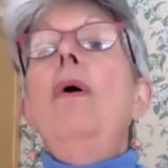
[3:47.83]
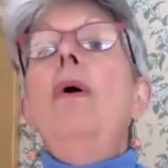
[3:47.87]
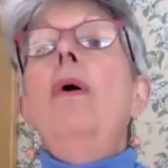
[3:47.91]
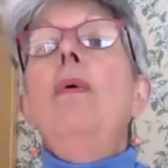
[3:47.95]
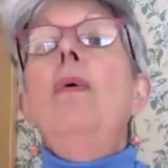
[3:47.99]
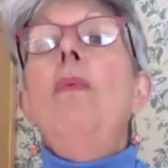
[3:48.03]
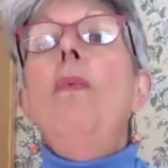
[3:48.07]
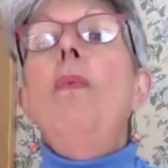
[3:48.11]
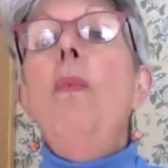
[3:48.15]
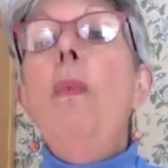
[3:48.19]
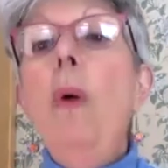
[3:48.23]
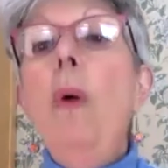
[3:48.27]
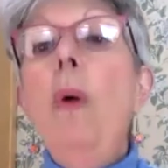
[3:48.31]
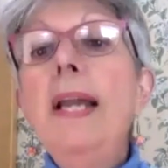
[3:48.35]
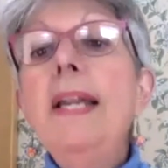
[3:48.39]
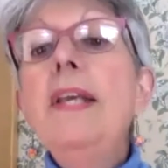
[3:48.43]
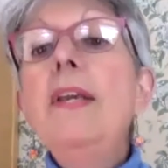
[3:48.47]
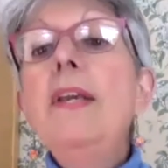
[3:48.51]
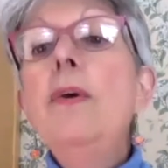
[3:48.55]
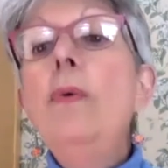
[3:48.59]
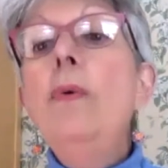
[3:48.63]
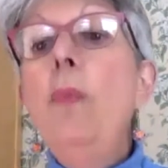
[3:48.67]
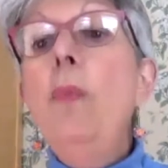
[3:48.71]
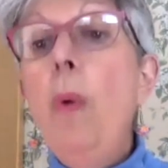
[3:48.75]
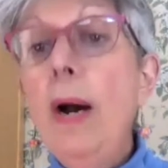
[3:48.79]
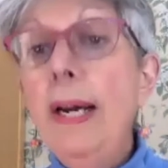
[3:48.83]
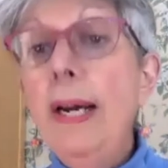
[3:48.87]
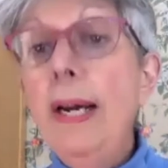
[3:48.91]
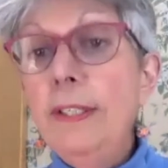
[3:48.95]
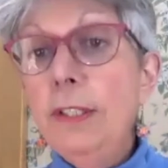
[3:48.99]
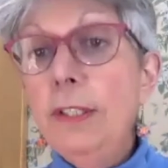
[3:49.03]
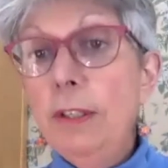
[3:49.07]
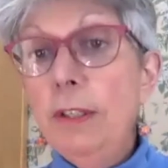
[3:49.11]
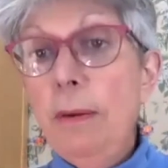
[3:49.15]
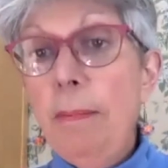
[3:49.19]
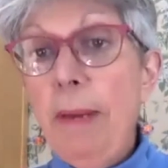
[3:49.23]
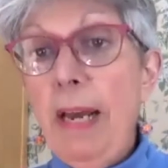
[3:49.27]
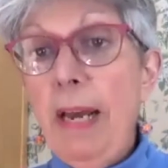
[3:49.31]
what do you
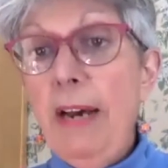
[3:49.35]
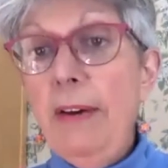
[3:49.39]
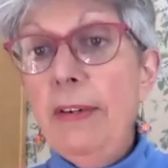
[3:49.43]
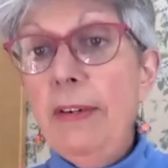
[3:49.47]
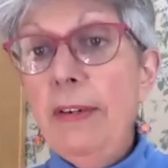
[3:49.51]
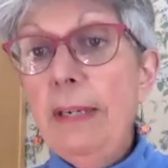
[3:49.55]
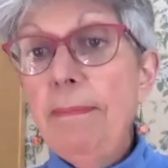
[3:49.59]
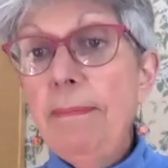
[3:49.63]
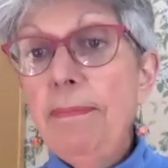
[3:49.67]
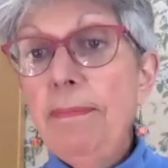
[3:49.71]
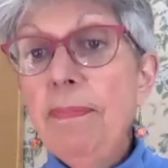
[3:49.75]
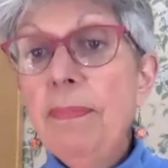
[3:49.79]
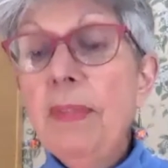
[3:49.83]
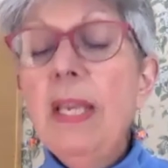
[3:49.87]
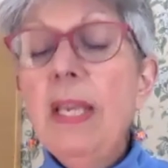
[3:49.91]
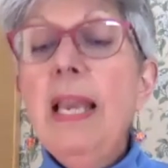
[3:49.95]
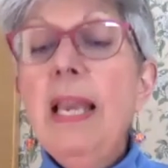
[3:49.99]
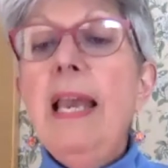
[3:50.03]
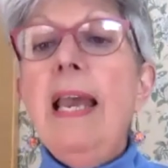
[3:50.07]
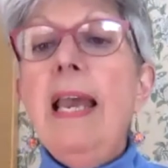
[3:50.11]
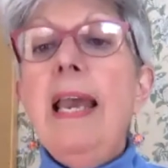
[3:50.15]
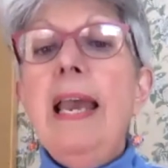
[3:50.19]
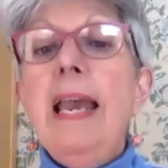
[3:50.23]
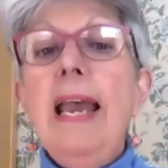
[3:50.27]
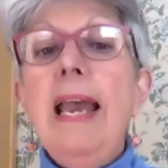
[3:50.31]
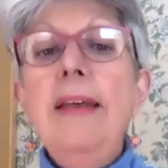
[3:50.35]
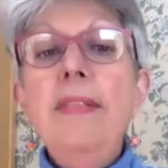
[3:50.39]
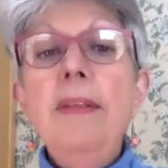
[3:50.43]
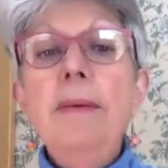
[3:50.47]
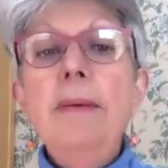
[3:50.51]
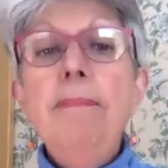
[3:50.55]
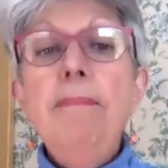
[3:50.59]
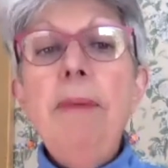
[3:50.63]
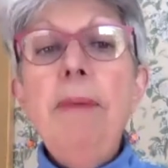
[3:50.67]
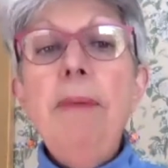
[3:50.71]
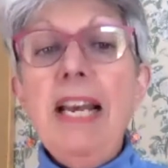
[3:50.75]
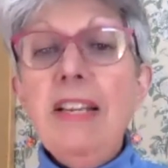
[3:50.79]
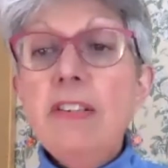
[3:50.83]
wonder about it? And the
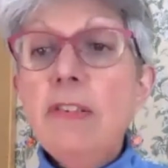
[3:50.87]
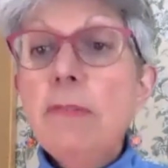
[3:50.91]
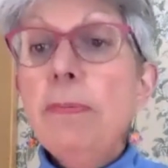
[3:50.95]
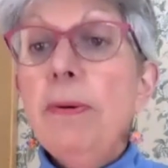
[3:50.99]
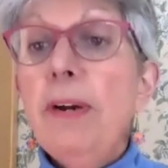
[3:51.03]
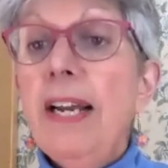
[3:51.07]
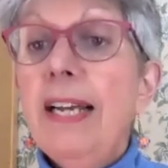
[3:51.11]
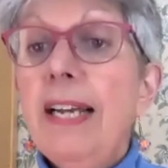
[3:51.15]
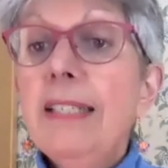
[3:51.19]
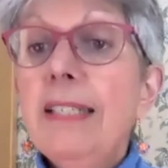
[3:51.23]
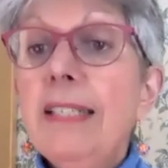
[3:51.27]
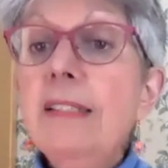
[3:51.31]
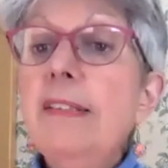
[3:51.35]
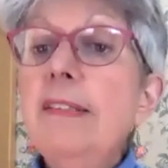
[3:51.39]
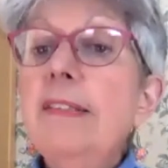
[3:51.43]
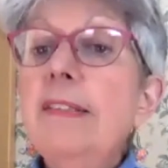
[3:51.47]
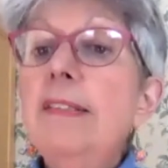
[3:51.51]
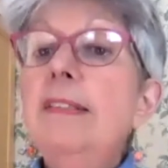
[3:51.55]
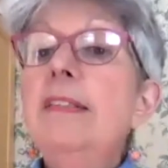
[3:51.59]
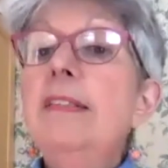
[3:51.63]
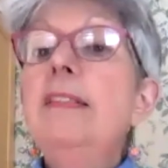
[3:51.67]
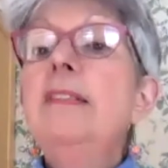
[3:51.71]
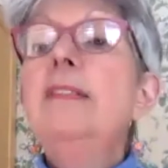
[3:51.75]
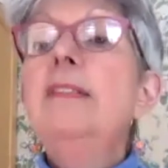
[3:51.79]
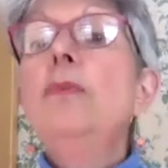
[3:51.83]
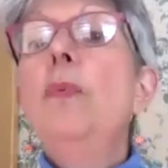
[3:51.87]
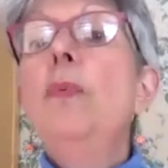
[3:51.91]
best practices is